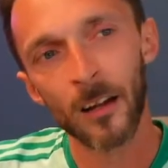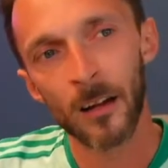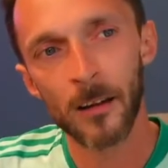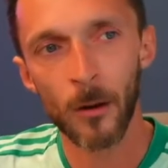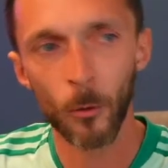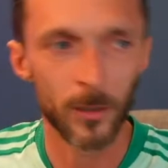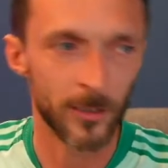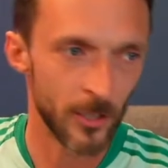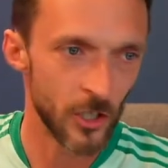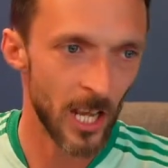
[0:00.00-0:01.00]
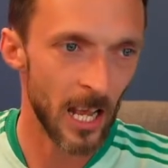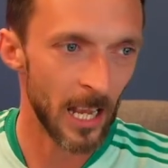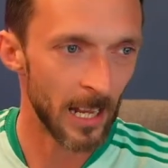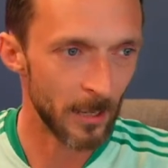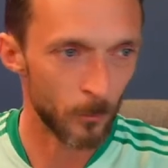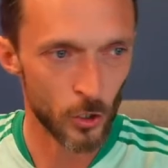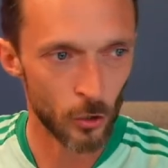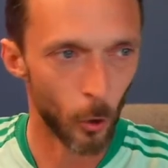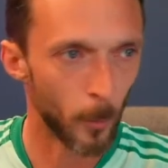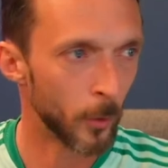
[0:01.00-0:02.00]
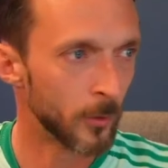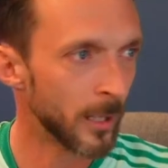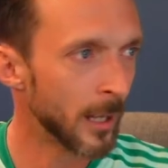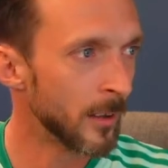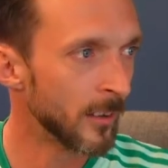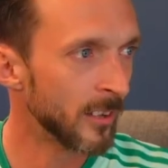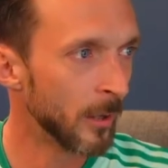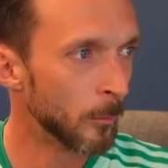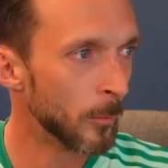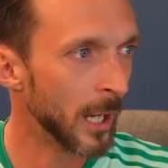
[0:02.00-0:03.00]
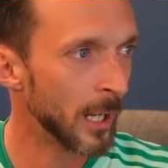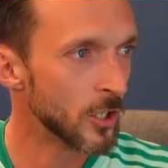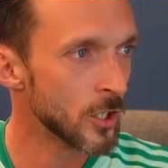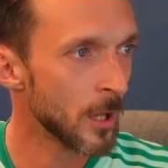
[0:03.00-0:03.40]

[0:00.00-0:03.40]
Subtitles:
and then I'll go into the chat, and then we should all be on kind of the same page.